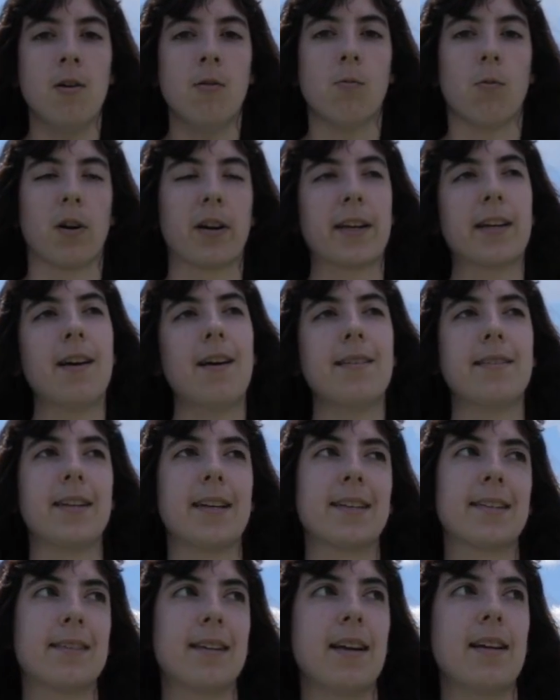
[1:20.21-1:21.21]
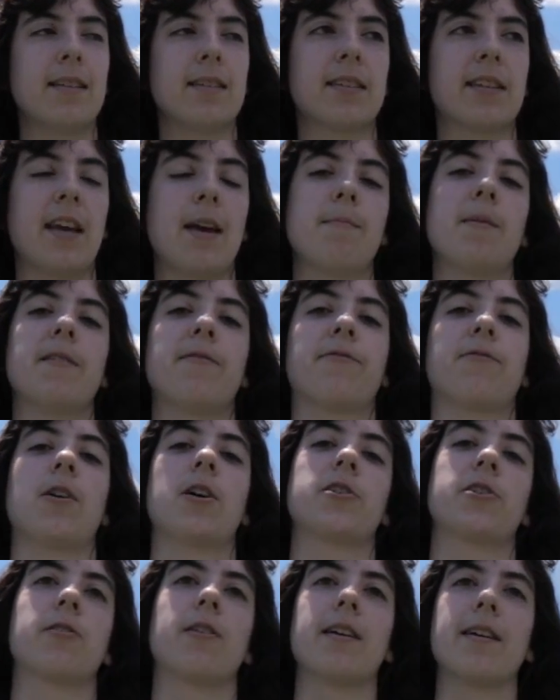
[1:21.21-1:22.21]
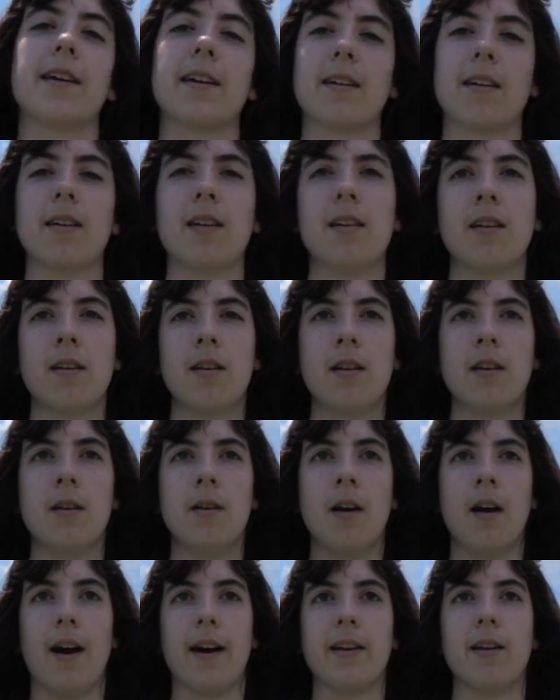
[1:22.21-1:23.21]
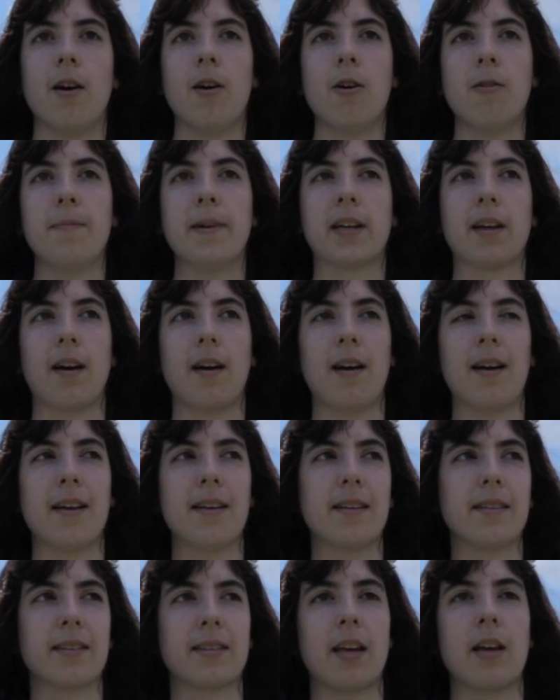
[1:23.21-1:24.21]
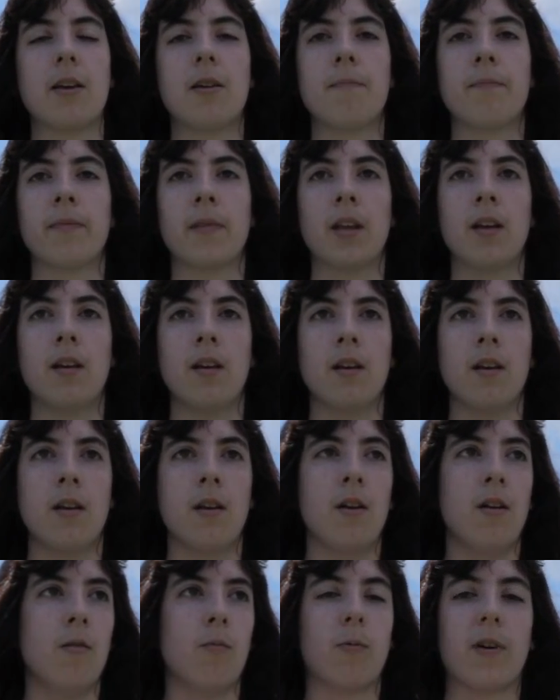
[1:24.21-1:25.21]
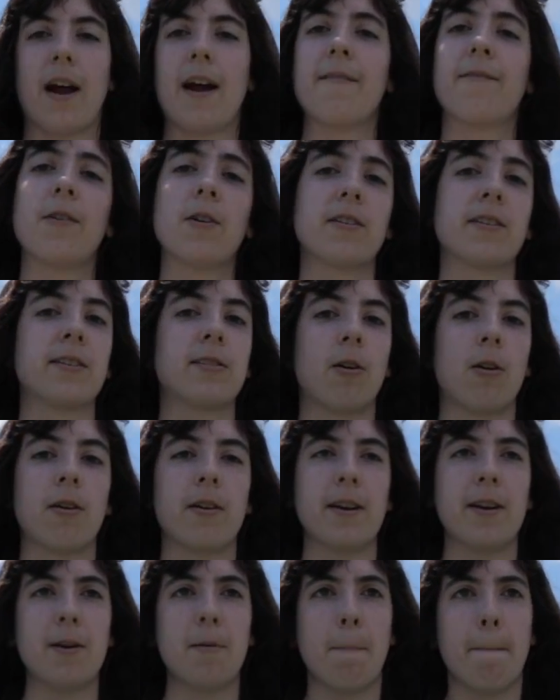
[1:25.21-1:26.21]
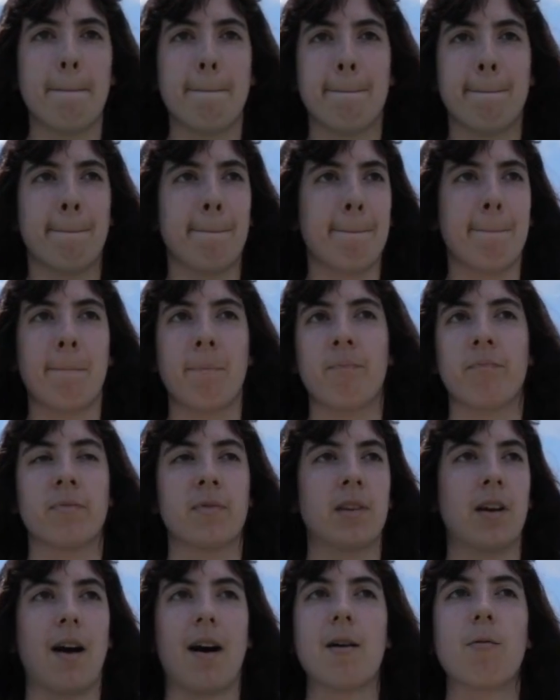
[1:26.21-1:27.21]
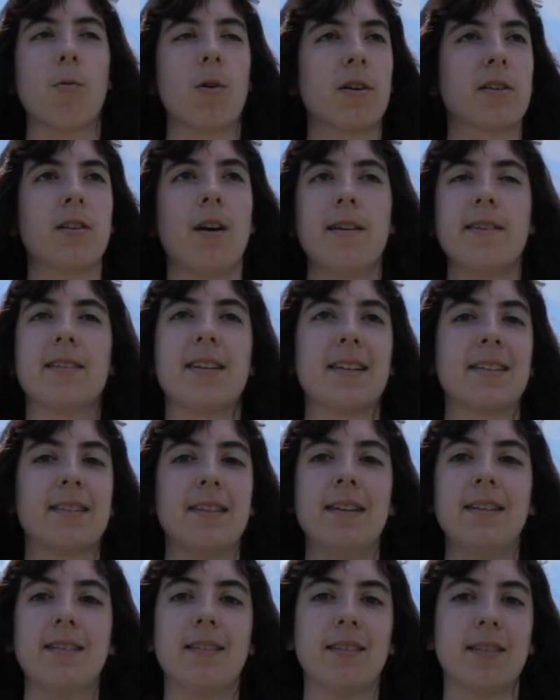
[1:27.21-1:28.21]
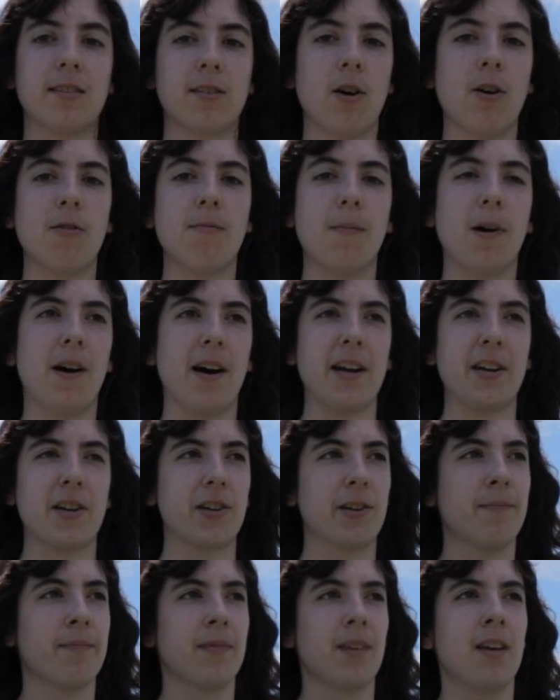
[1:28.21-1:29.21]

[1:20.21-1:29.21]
Working on distance can be frustrating. I know because when I first started, I worked on distance so much,